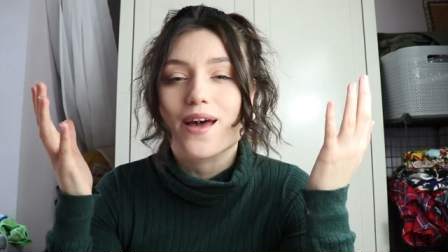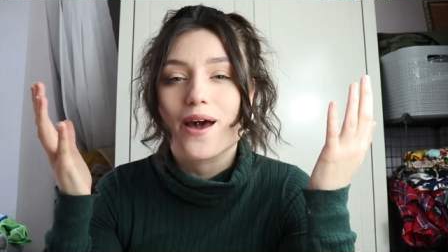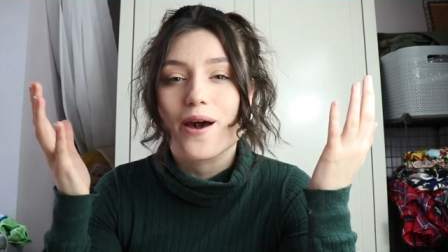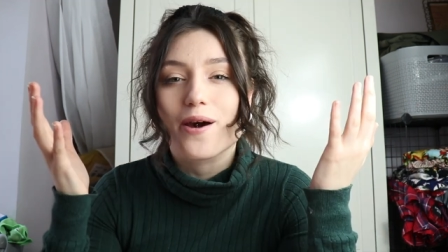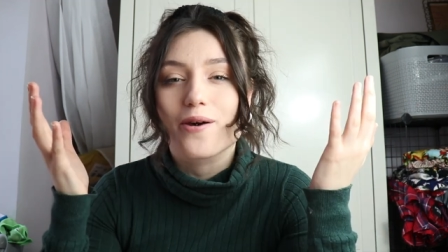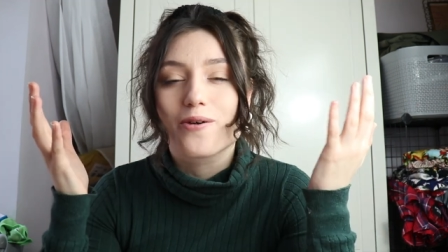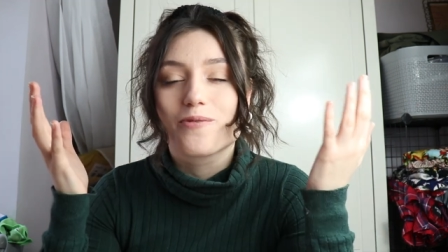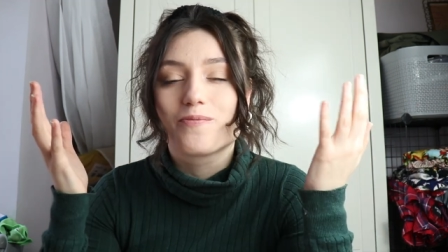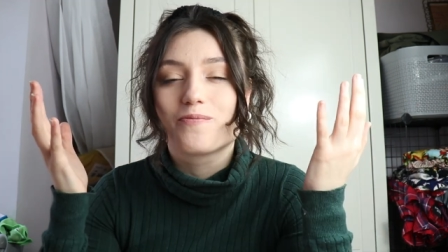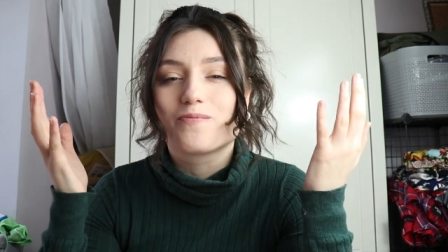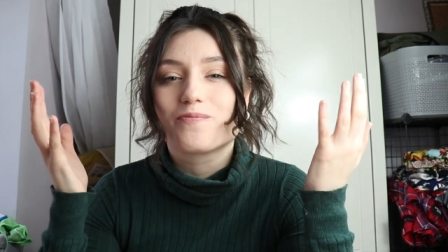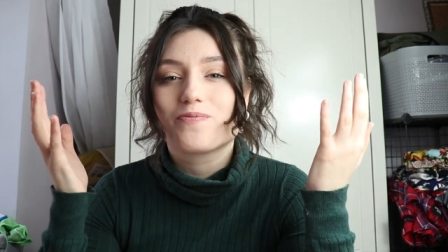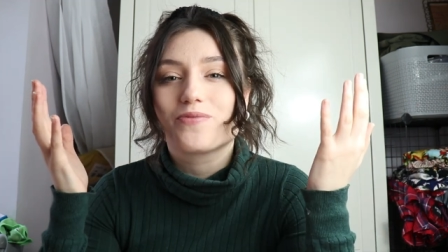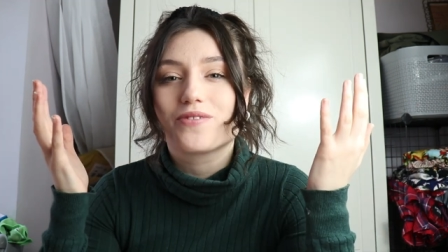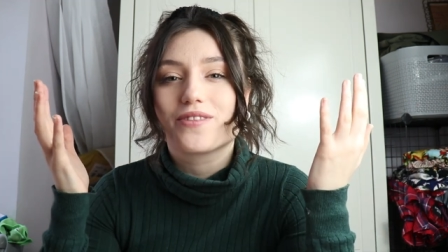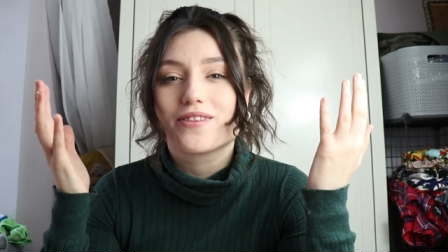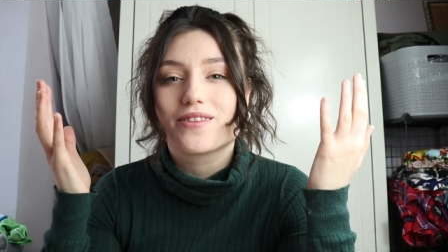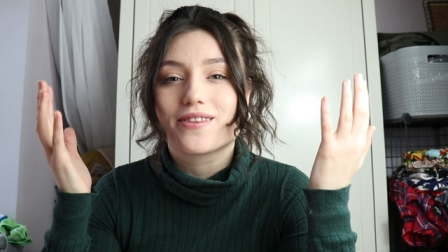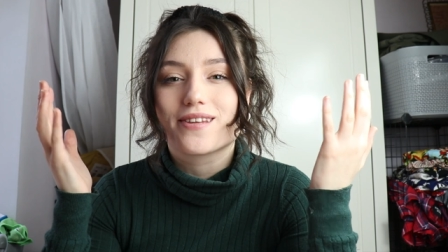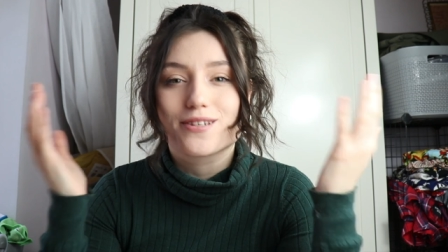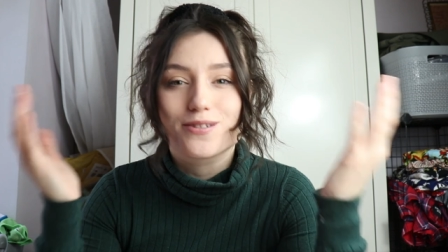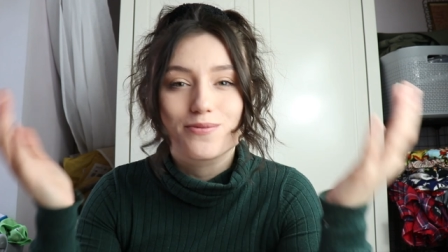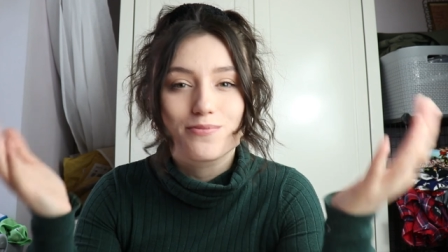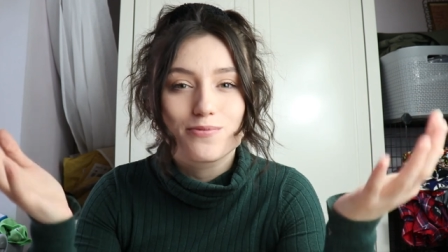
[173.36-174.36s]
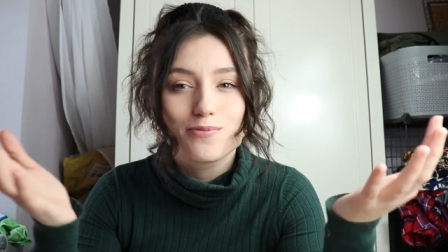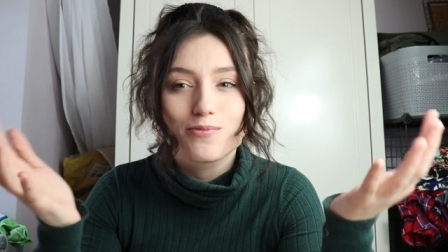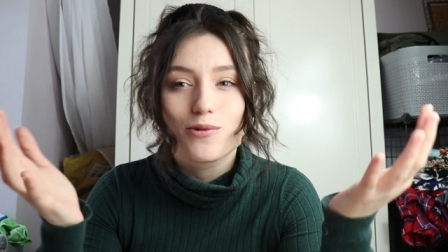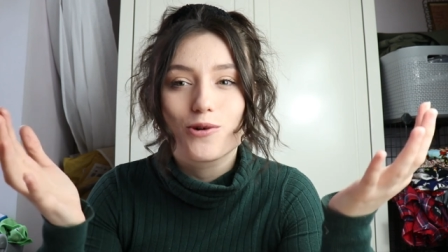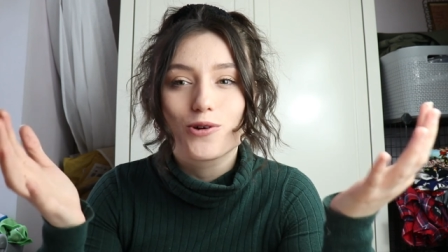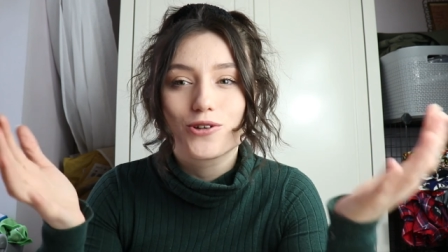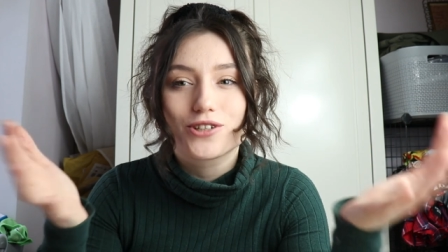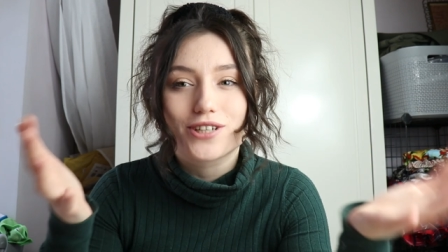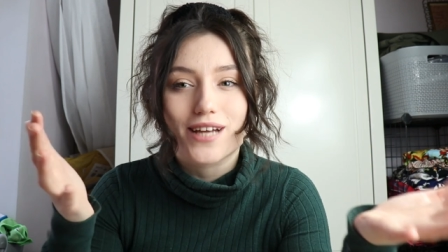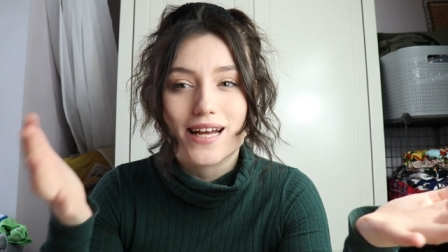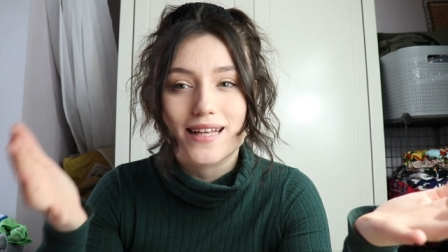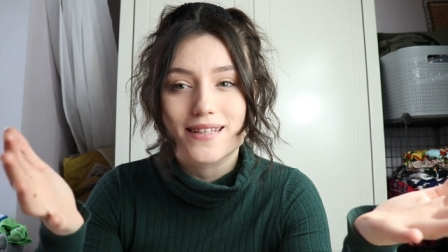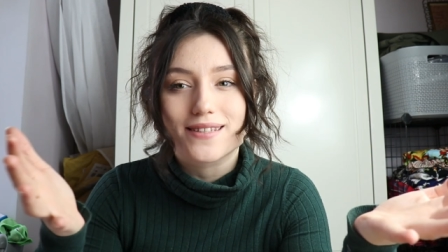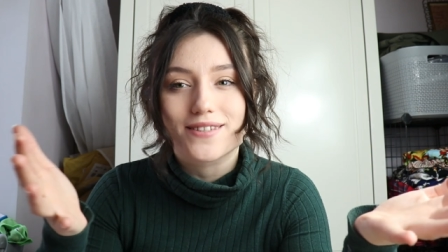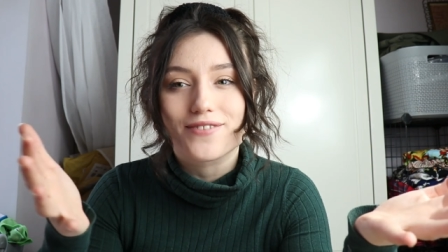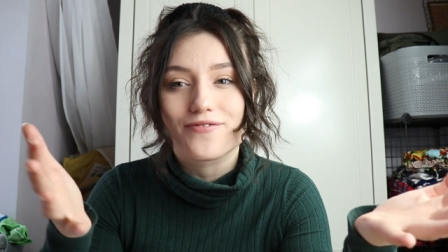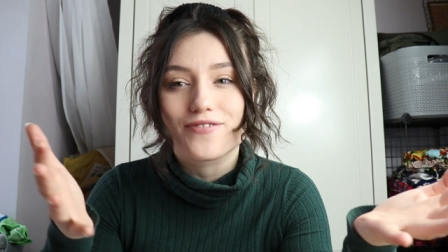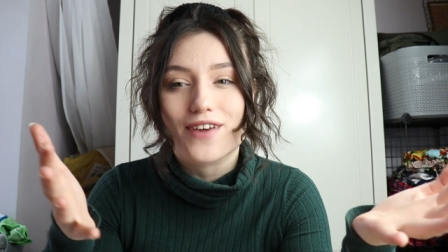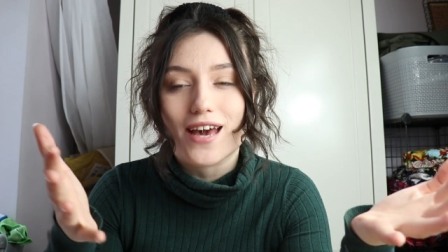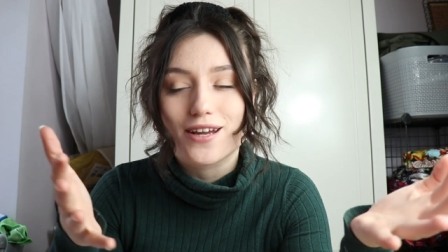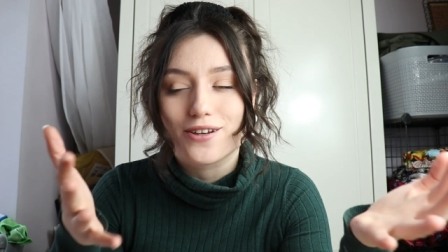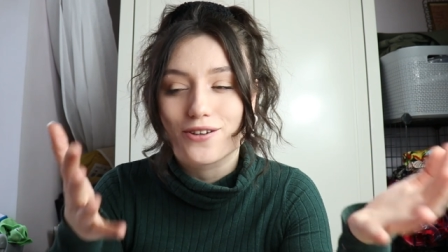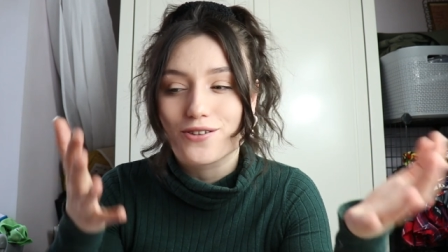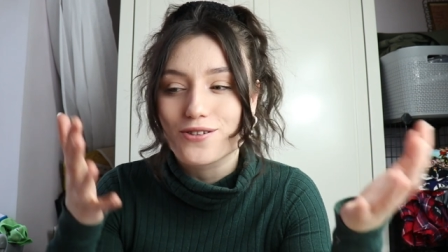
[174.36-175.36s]
So there's more chance
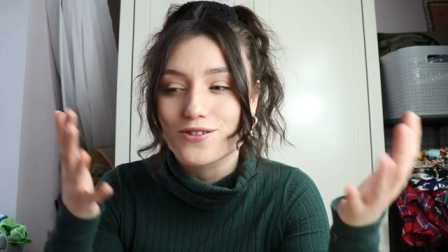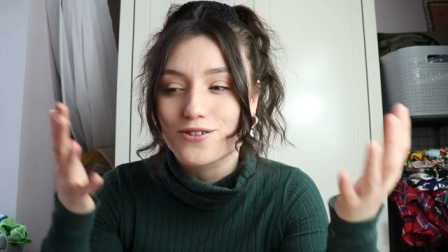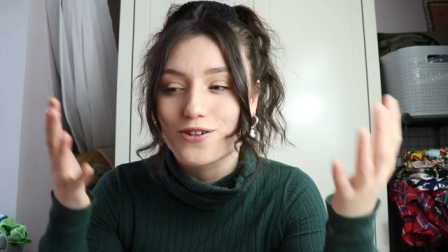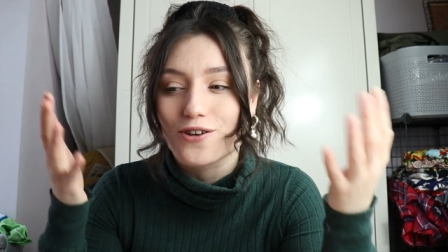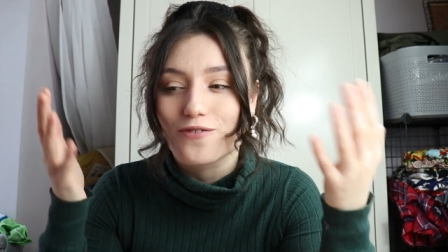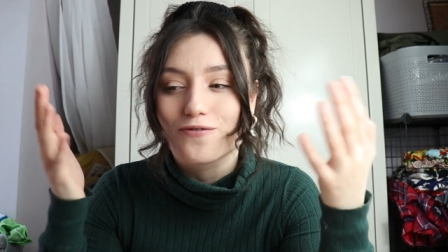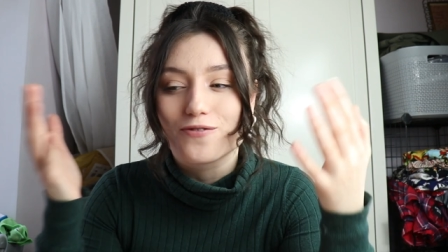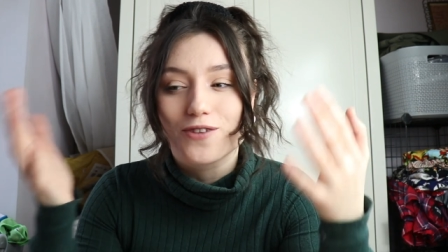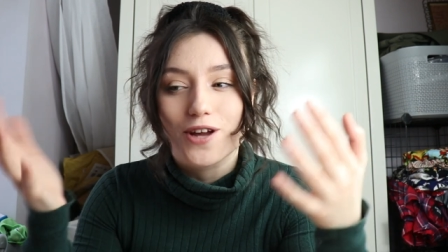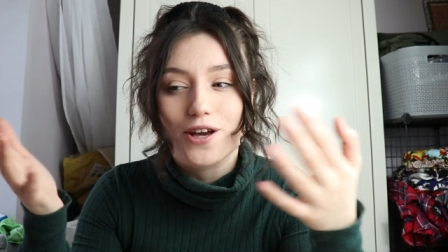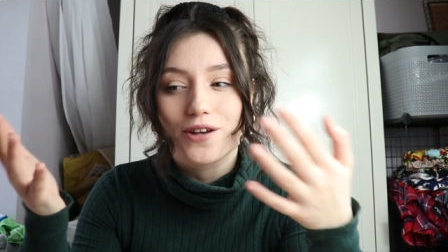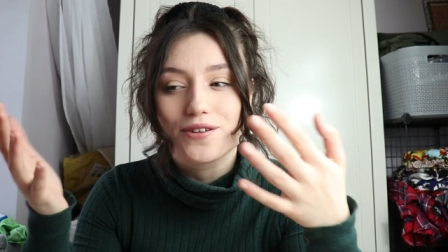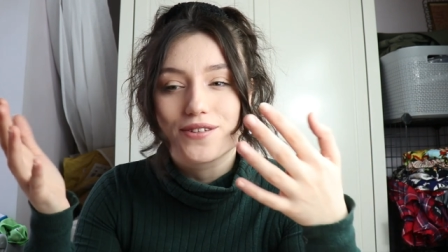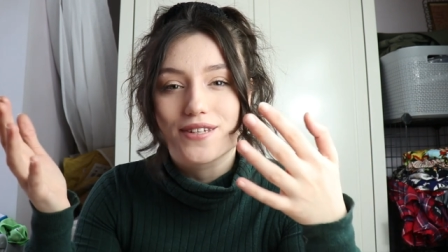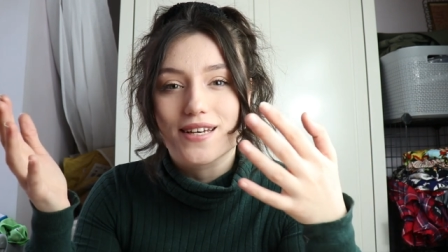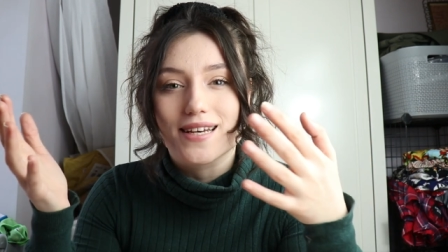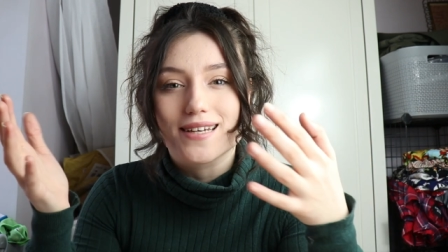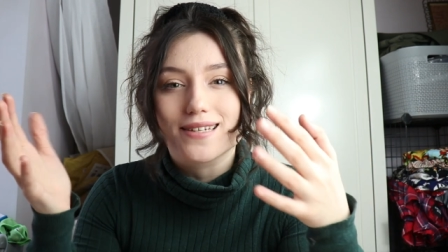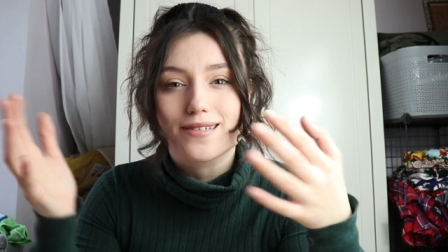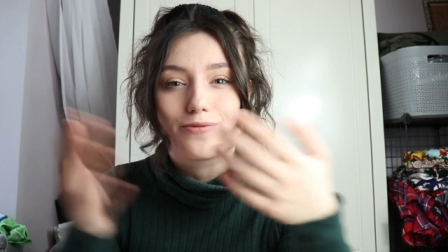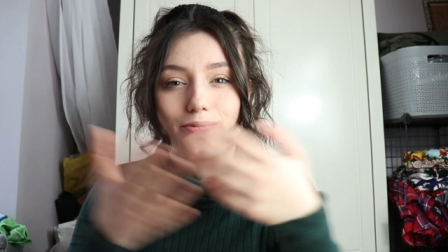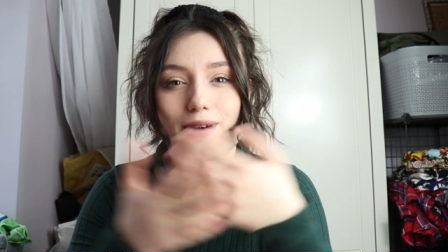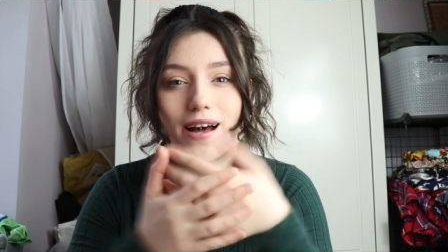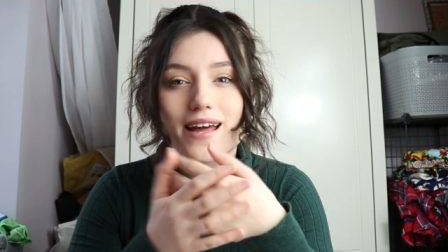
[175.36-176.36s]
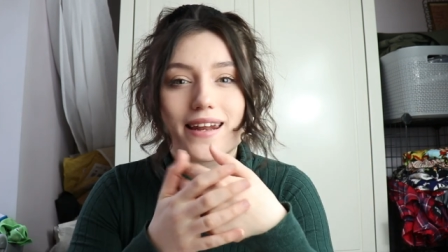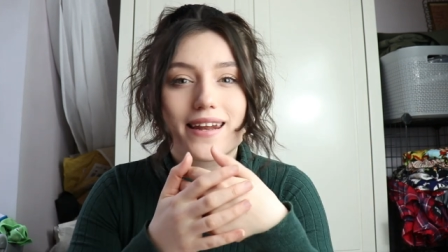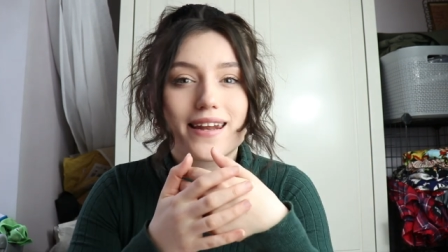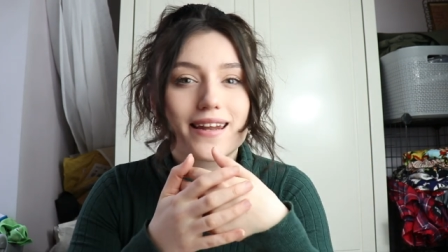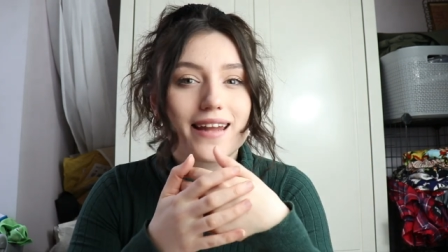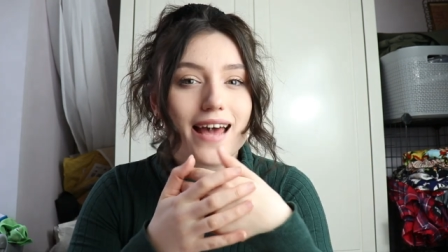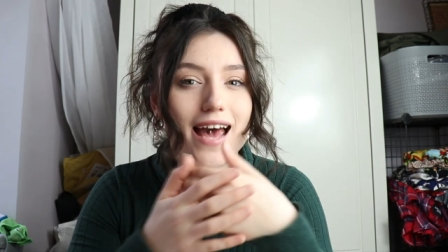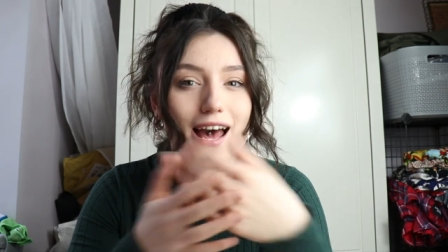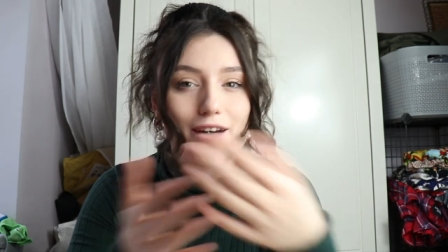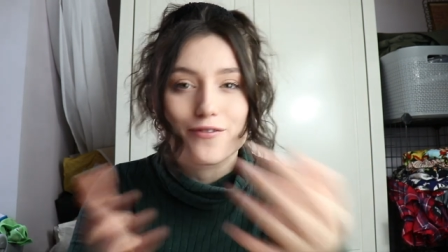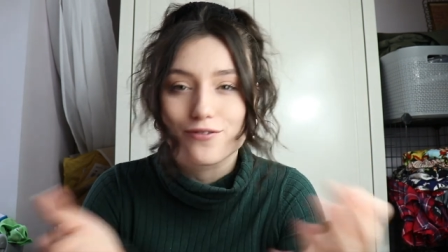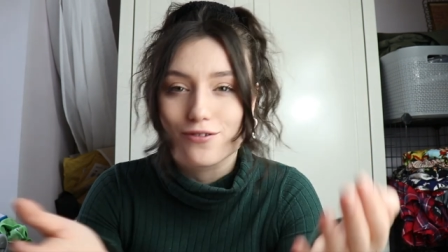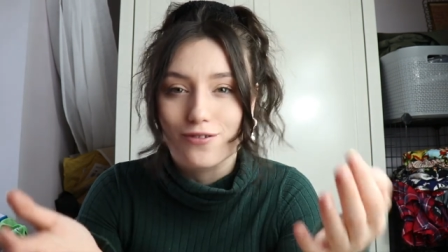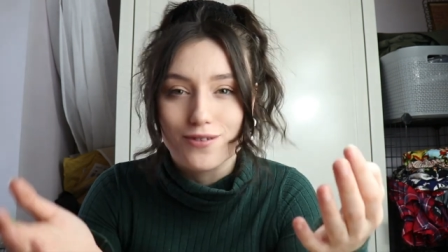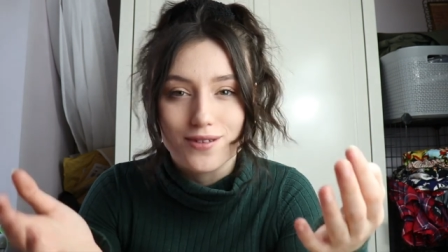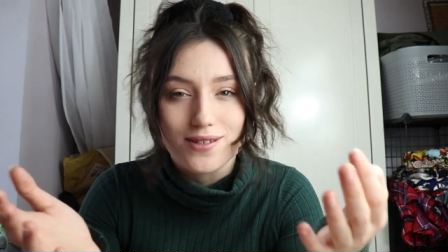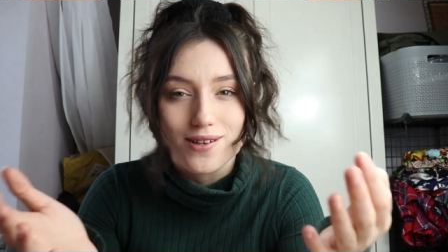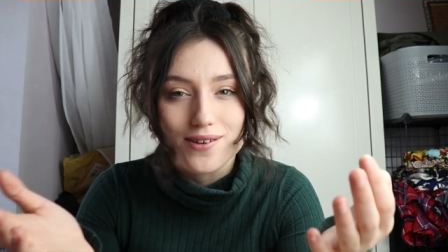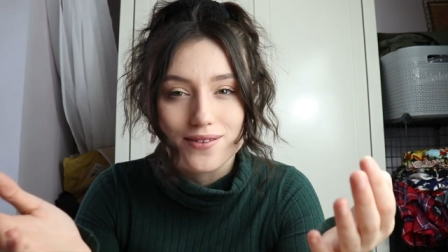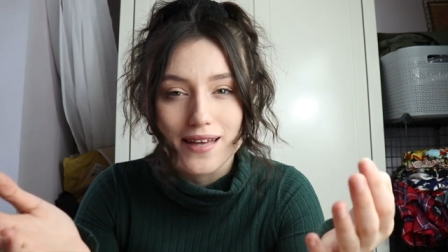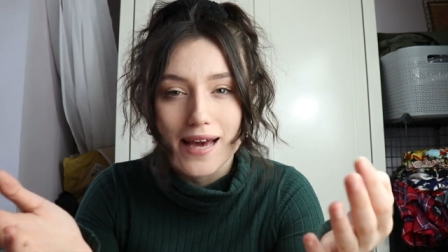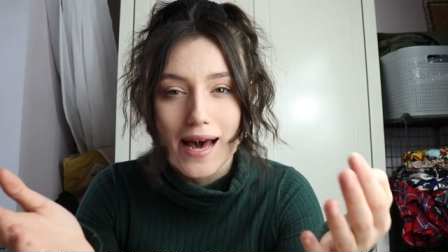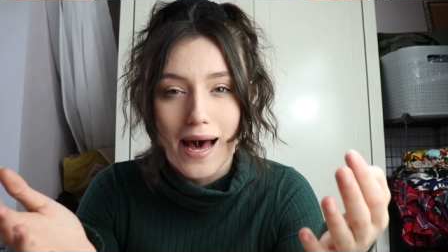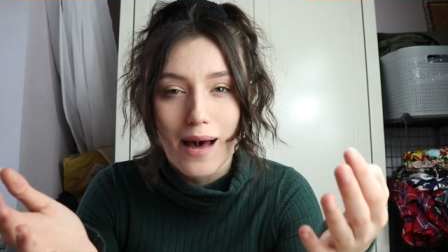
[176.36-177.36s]
of getting your stuff noticed when
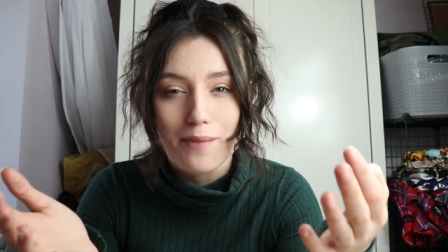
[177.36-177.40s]
everyone's on the